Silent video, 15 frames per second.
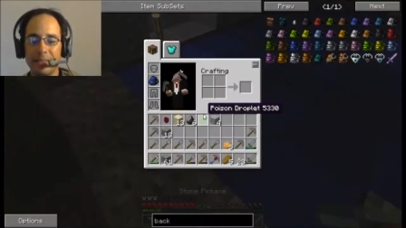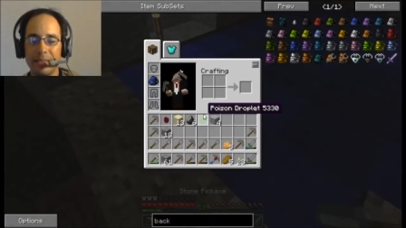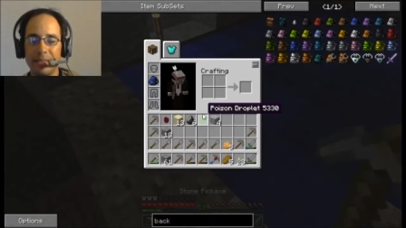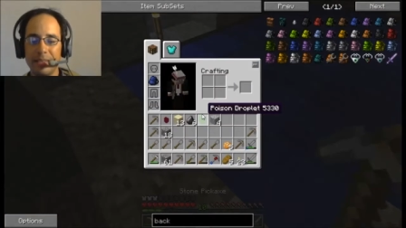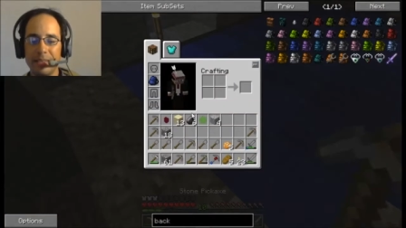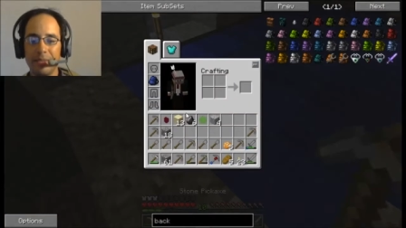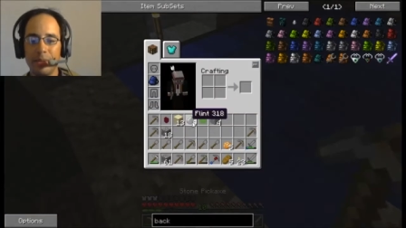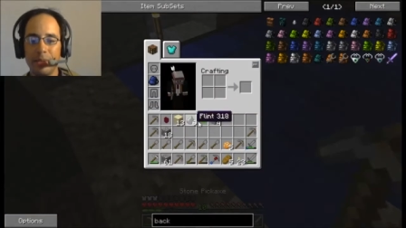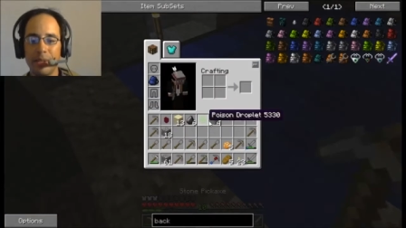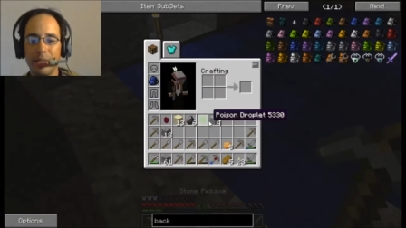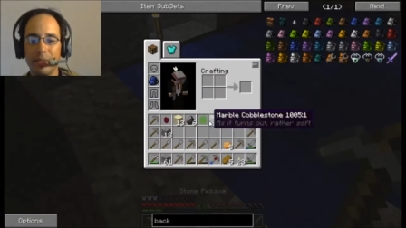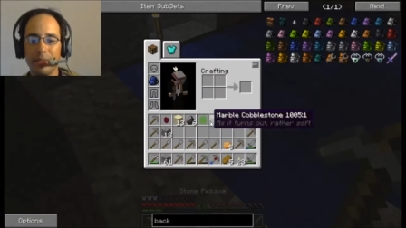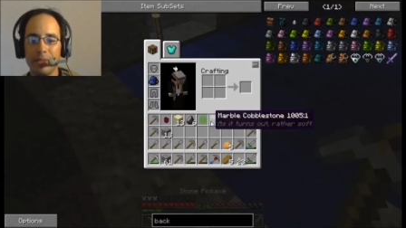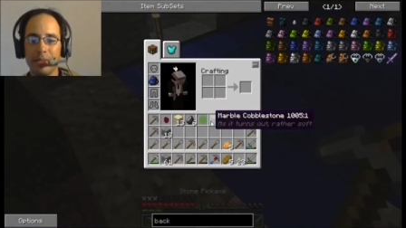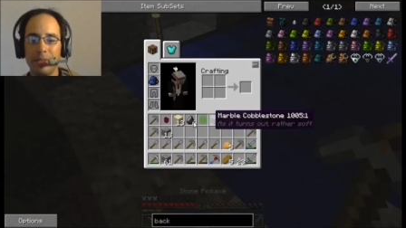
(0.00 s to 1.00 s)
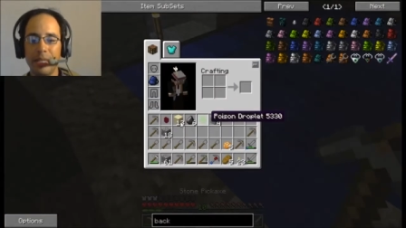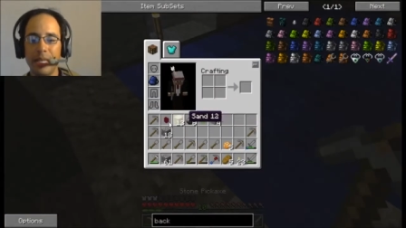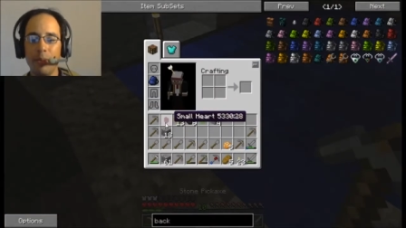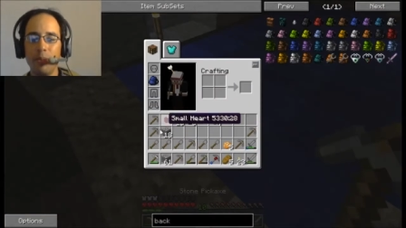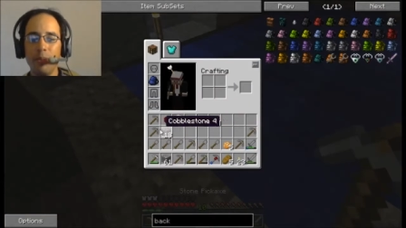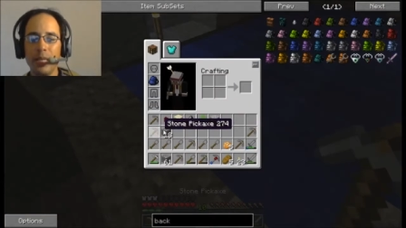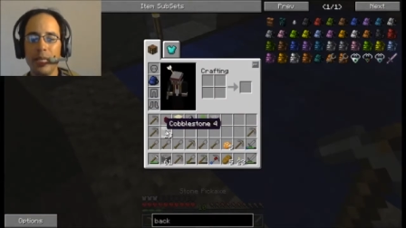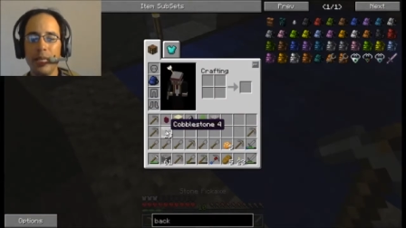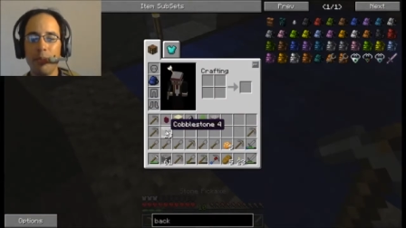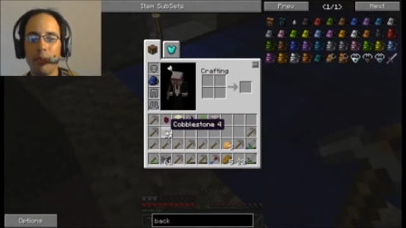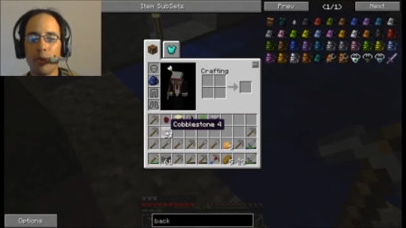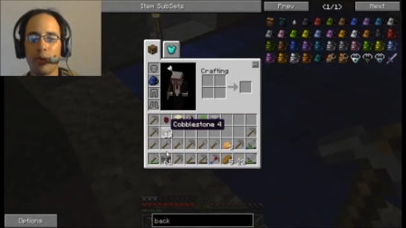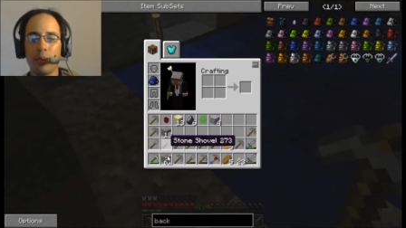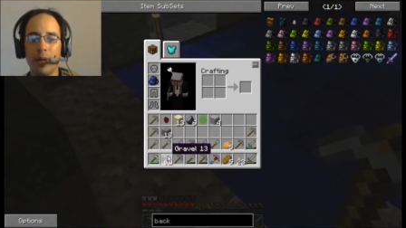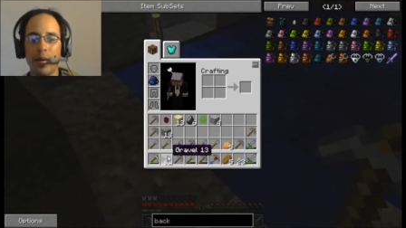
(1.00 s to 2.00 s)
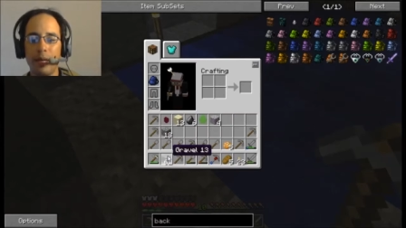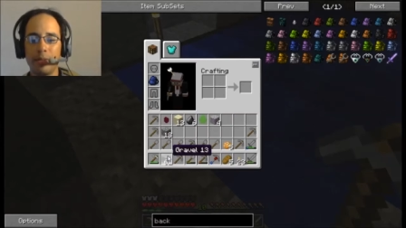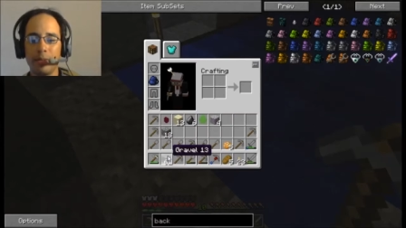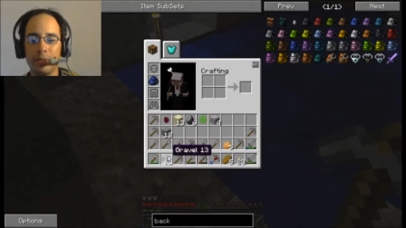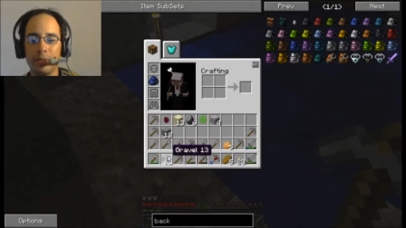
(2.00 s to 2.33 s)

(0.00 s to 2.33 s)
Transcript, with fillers: Uh, do I have any more gravel? Yeah, I really need more